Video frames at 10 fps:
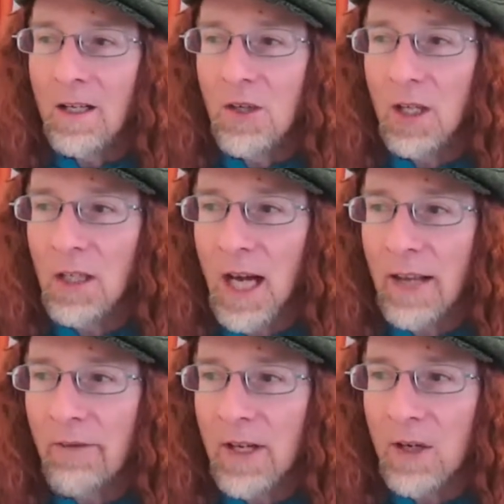a
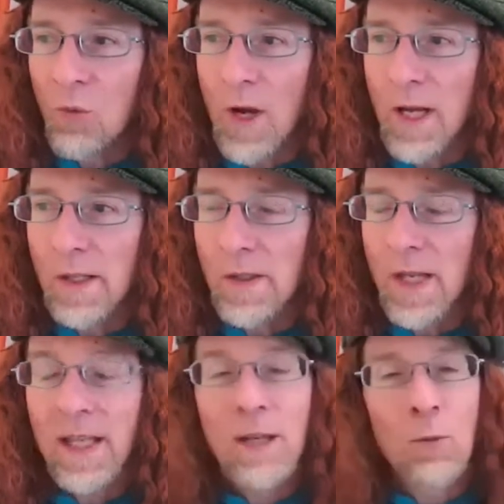lot of it was,
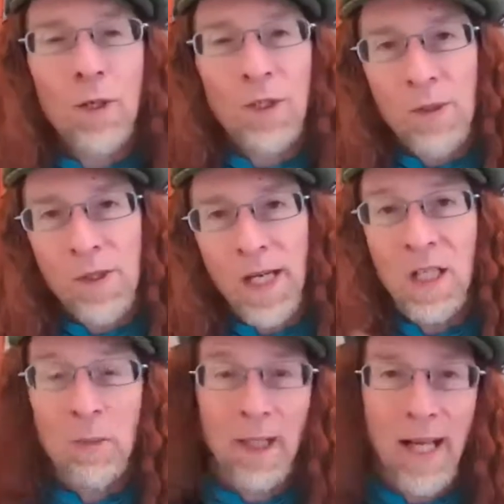and like what she was saying
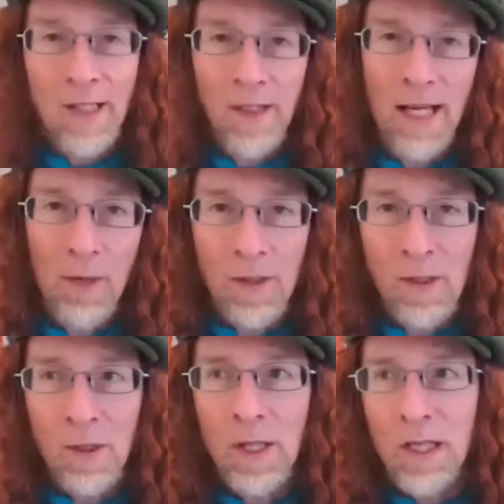to me last night when I
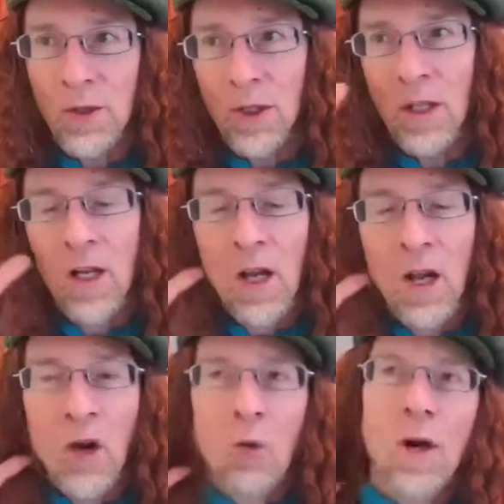was tuning into her,
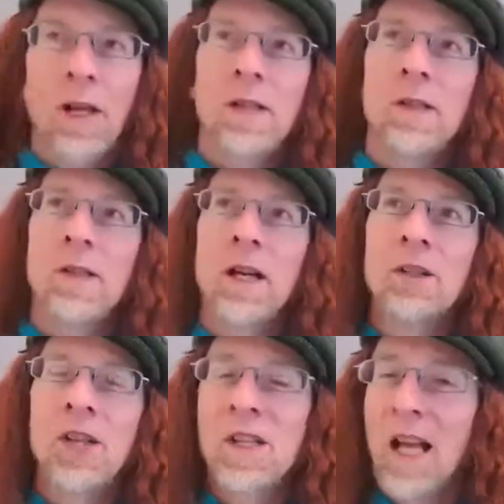was
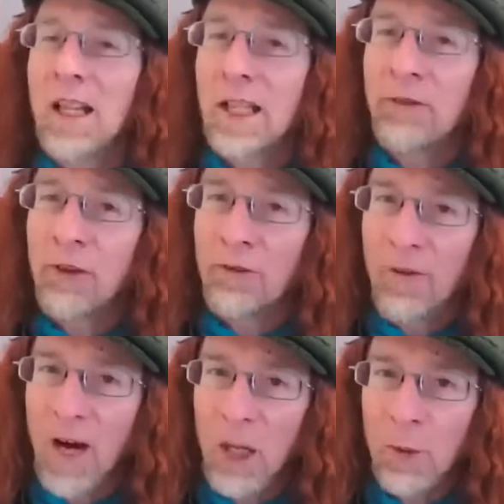she's not looking for
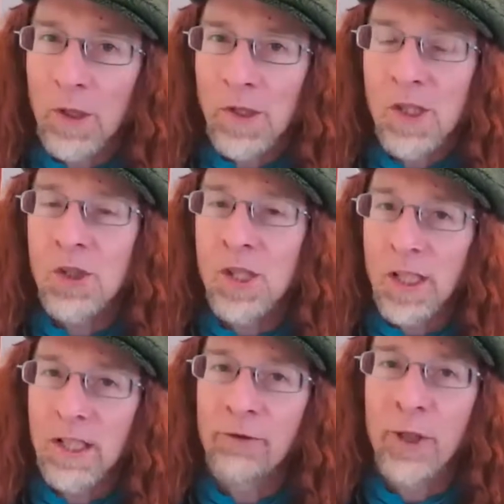followers, she's
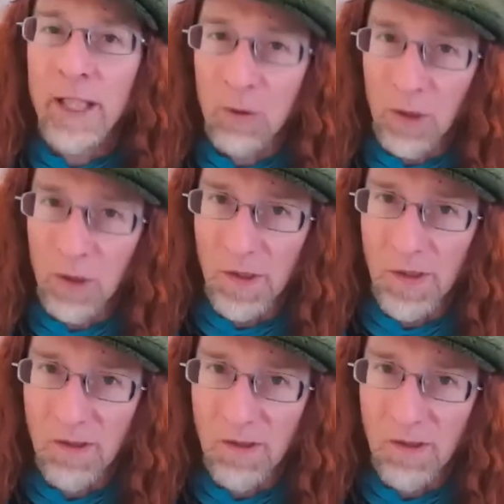looking for equals.